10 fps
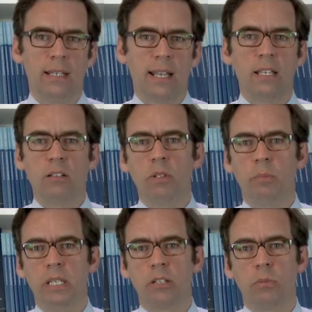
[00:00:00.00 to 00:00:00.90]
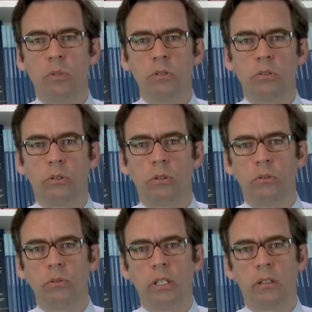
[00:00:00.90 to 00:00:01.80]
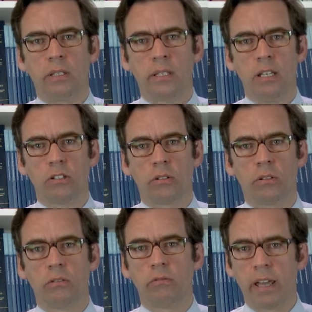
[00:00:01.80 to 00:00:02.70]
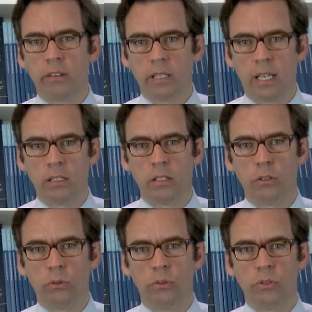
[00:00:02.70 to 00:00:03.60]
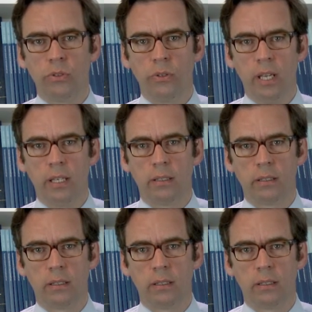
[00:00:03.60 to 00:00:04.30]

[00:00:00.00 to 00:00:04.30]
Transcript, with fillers: that it will be attributed to the organization rather than to the state.